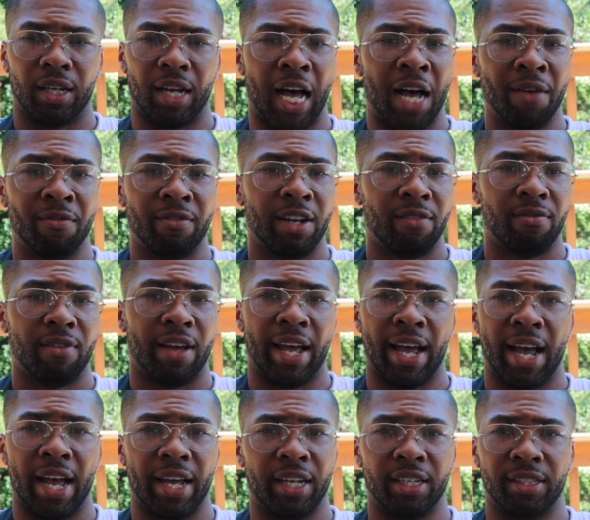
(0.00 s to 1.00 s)
I've never
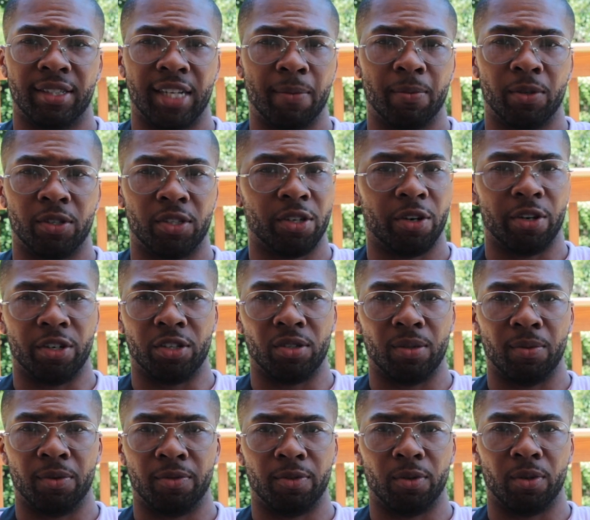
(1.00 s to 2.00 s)
had any type of
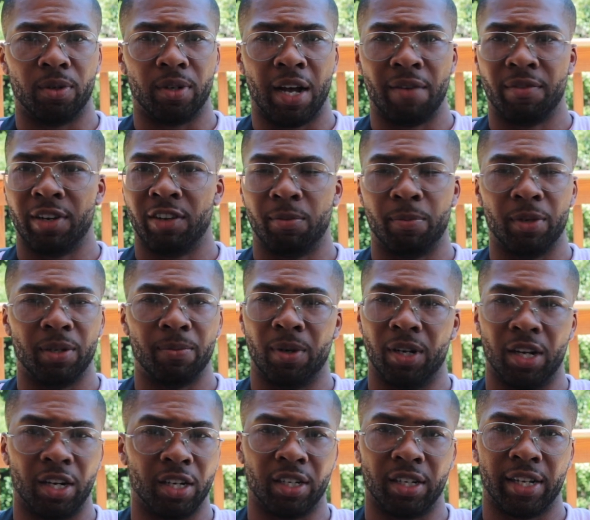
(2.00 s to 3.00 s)
surgery before. I've never been
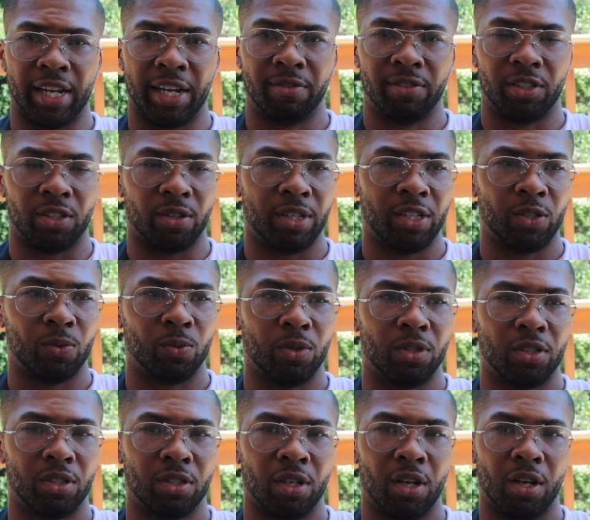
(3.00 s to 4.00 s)
put under a knife, so this
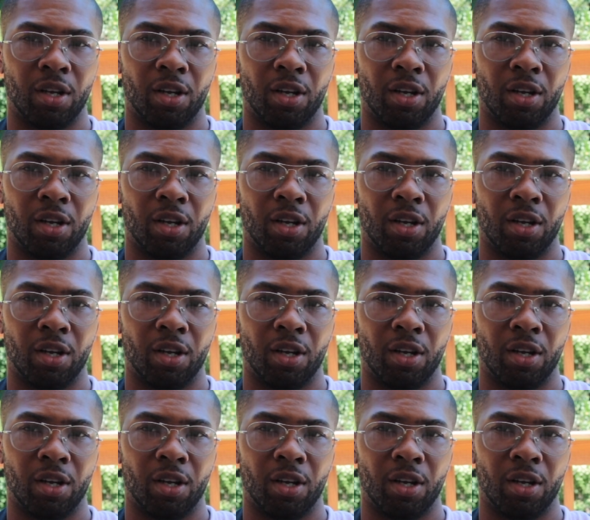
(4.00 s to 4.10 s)
was